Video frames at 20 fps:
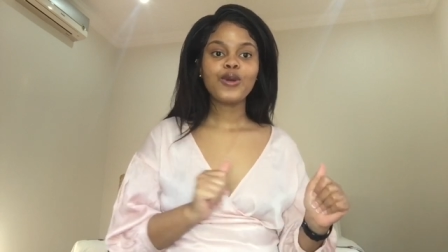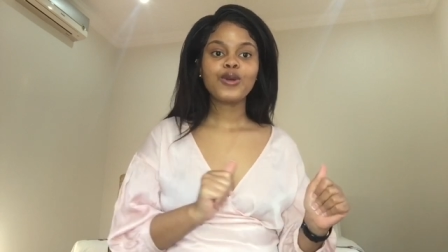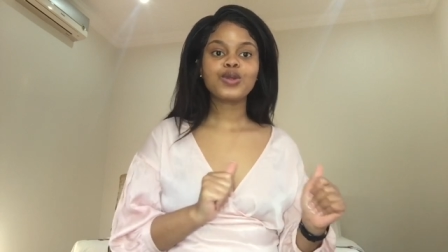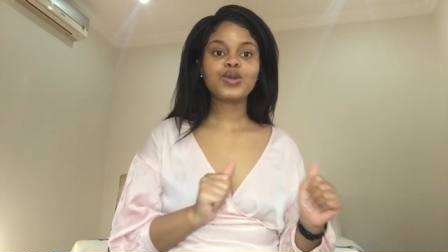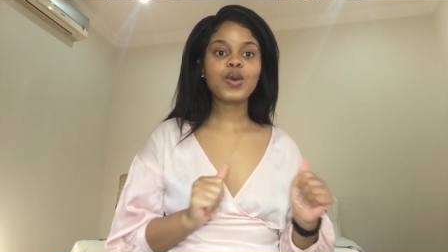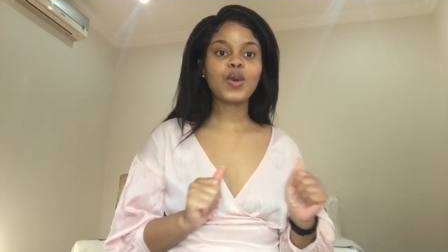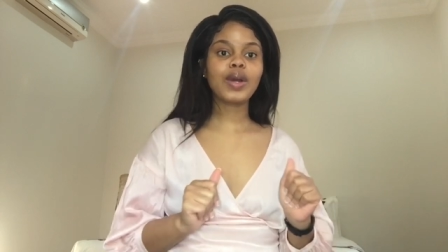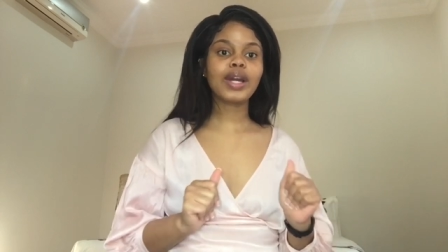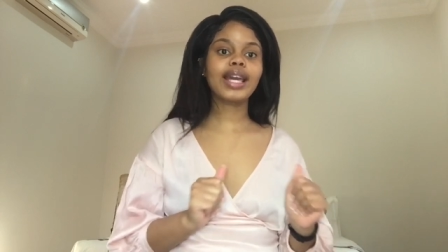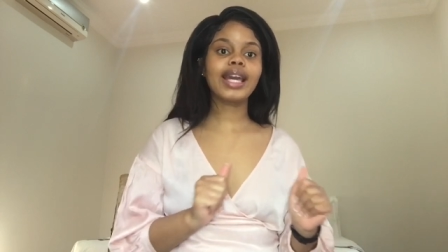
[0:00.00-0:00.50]

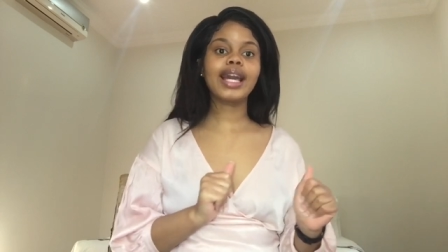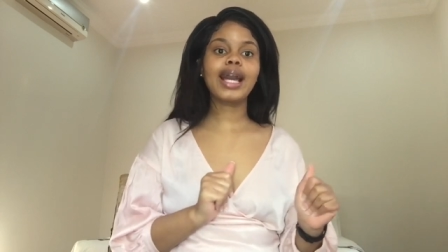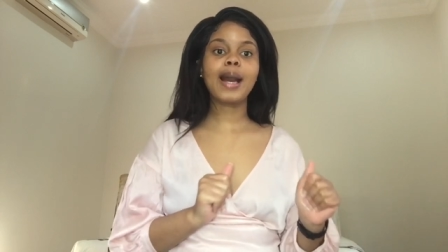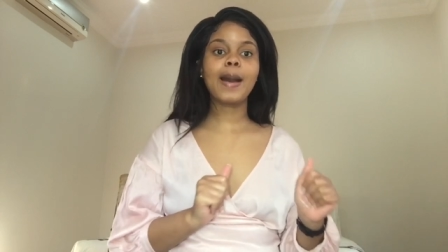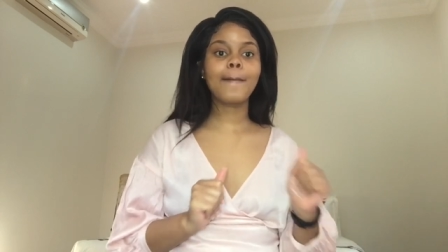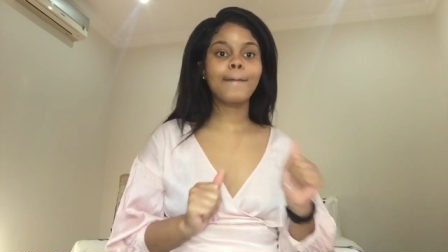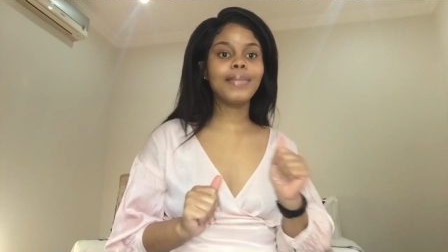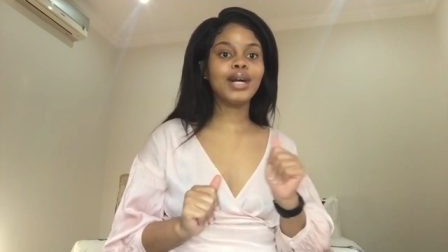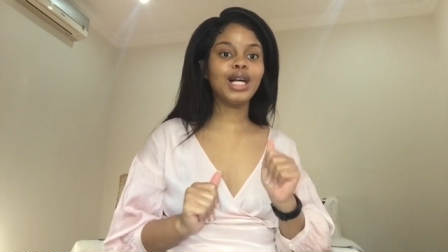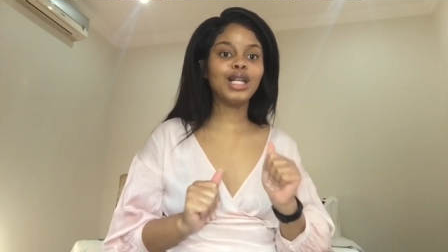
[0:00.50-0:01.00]
talking
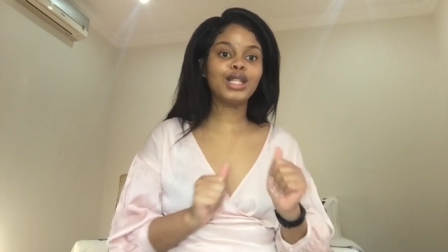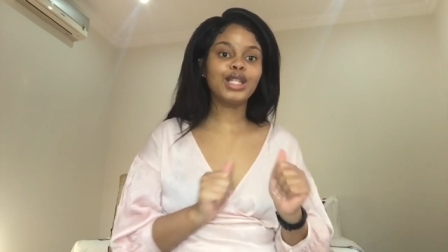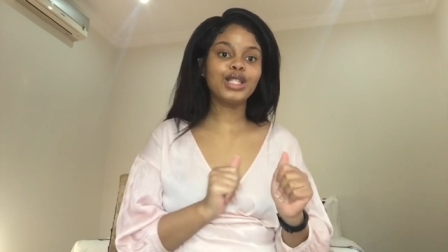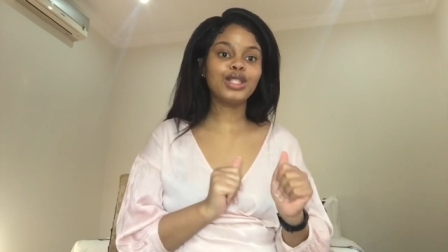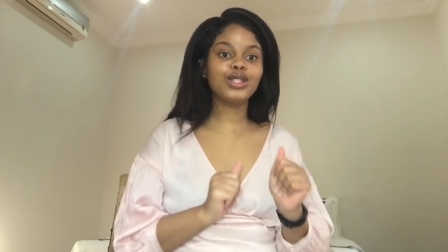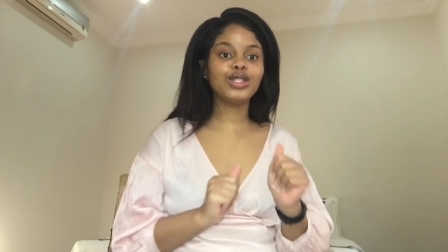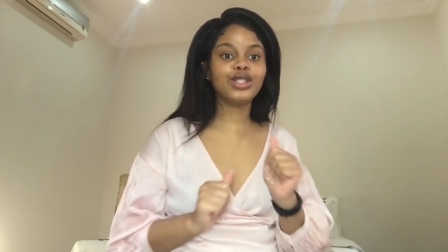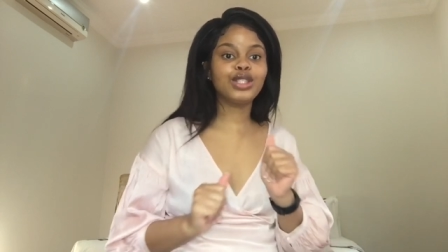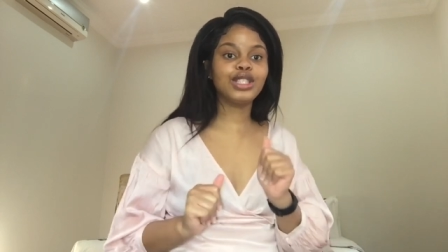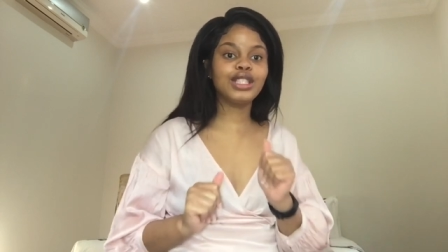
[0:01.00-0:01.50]
about the
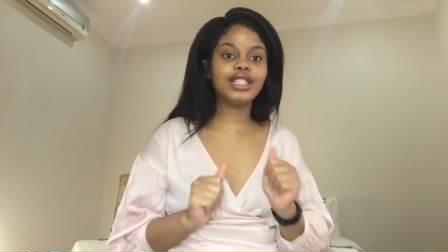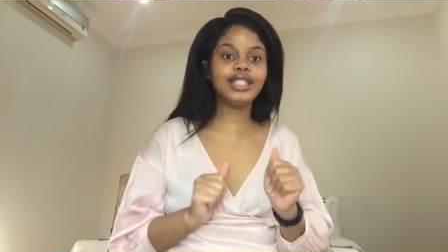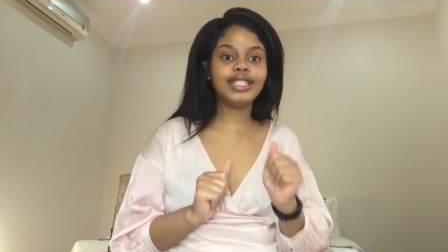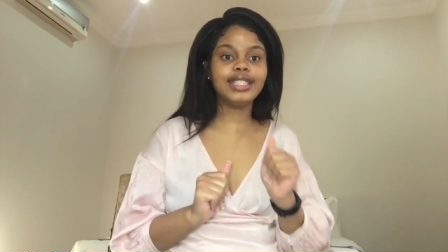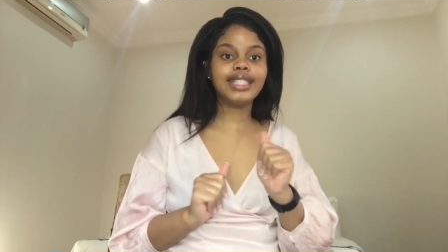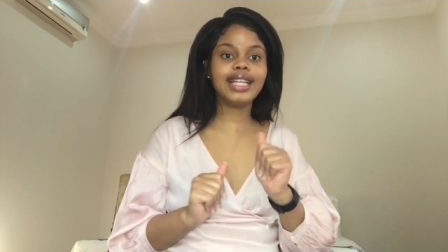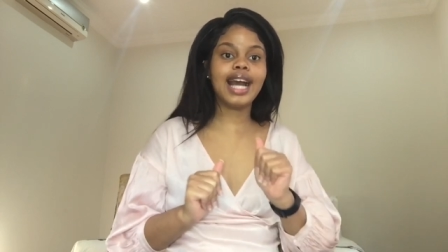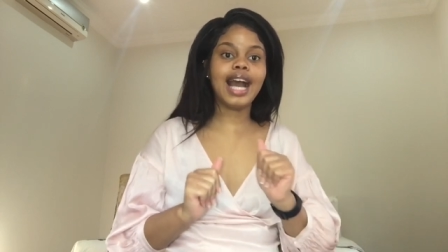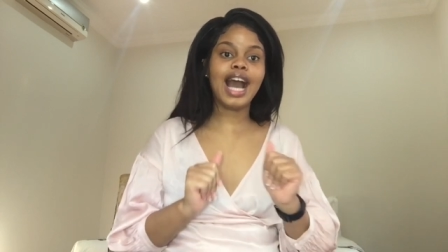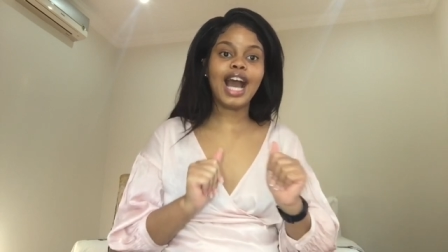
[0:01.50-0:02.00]

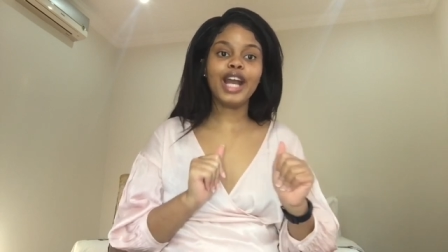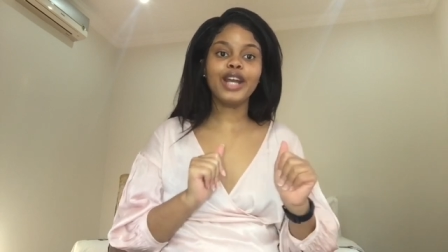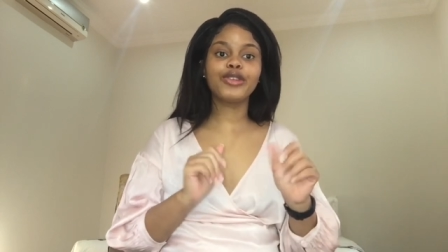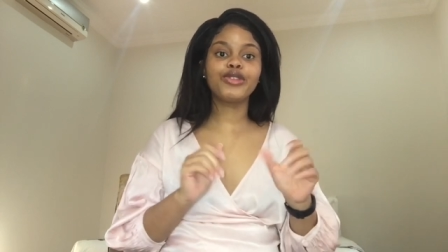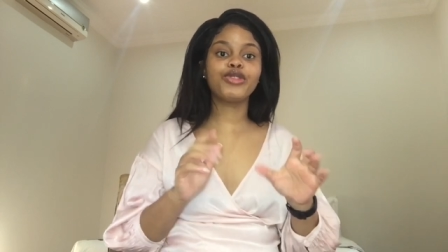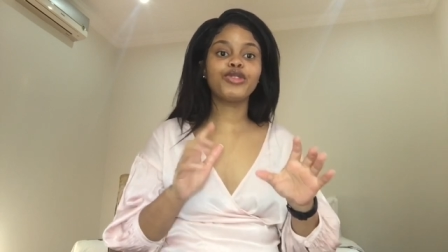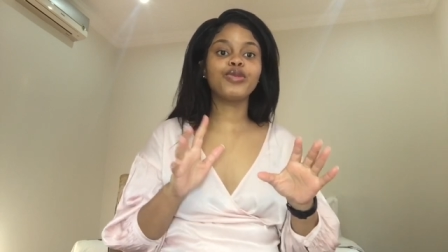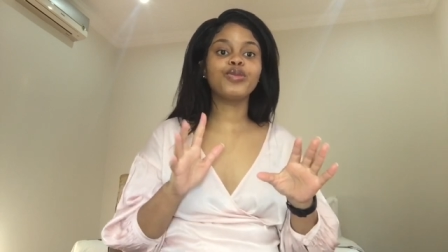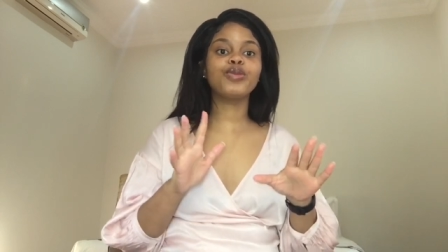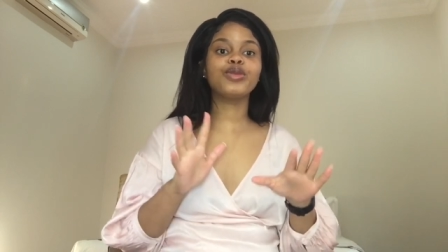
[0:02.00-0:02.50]
Neutrogena
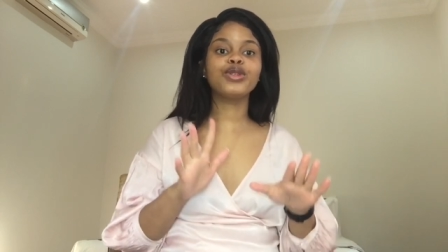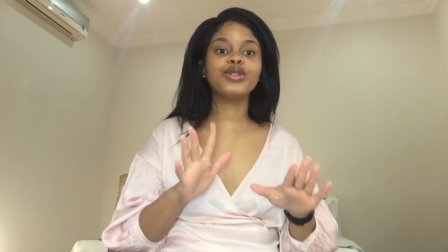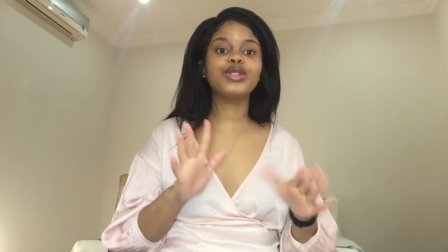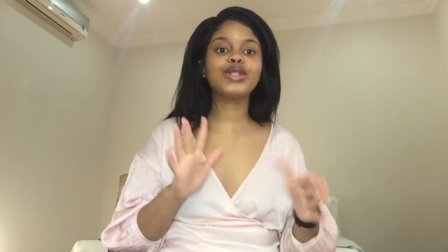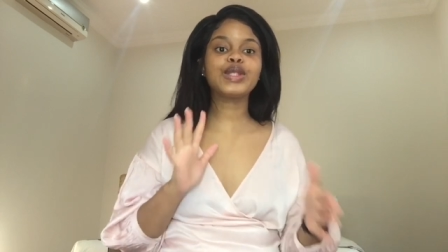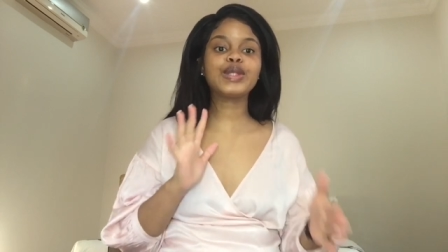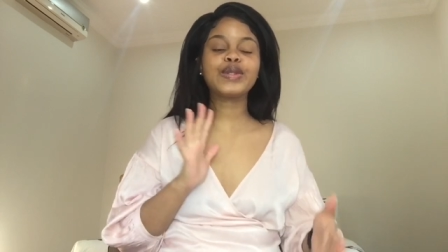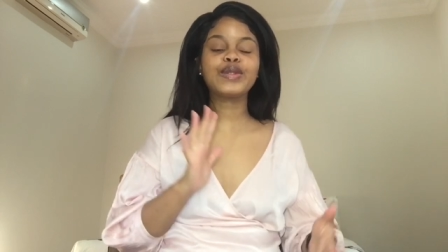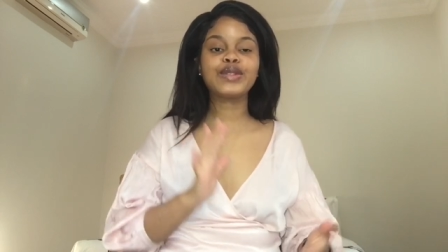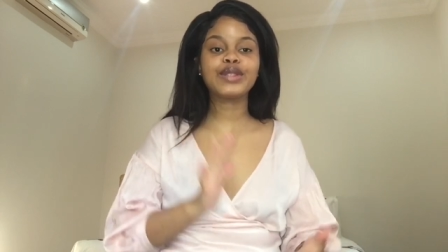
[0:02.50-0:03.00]
Hydro
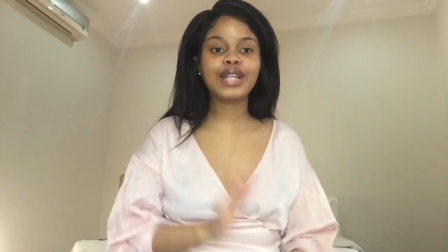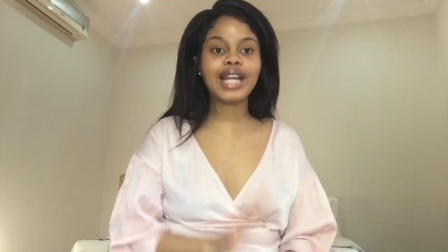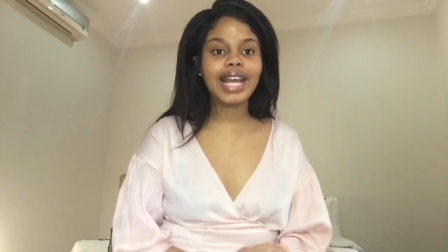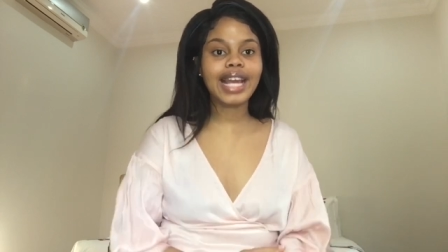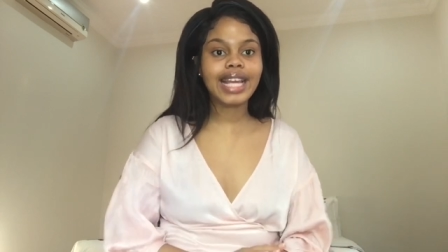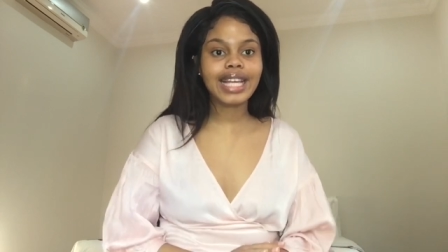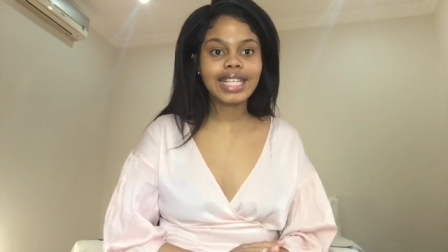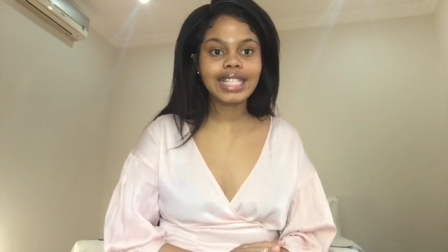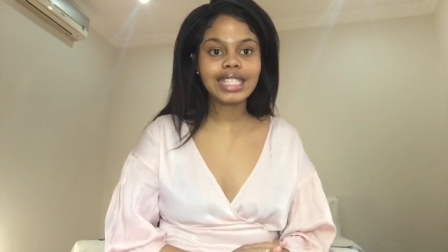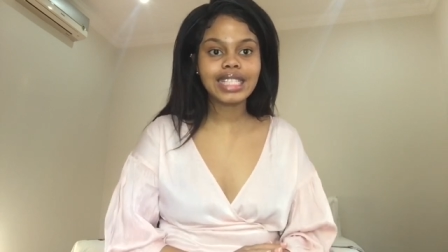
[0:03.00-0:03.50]
Booster
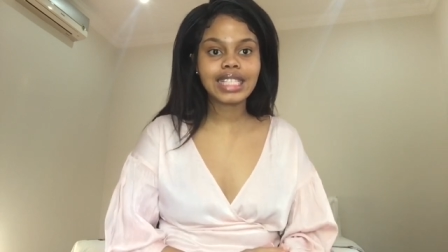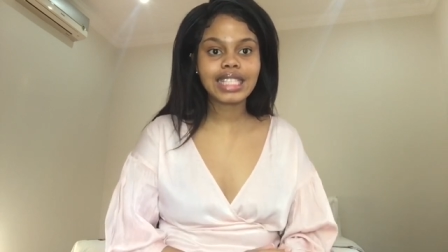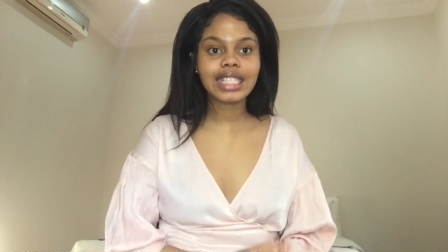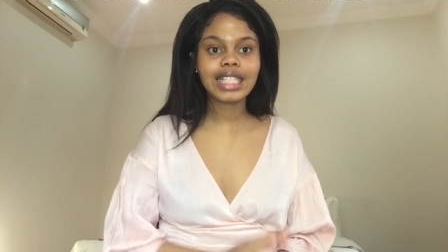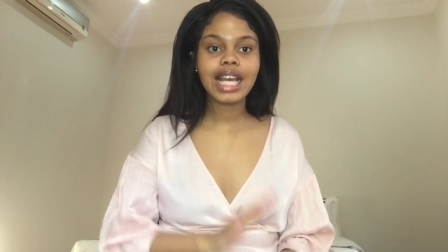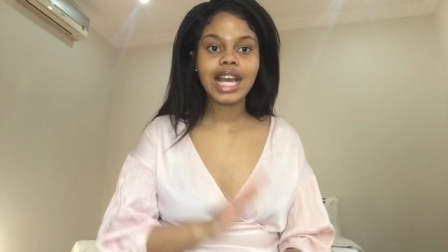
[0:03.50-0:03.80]
range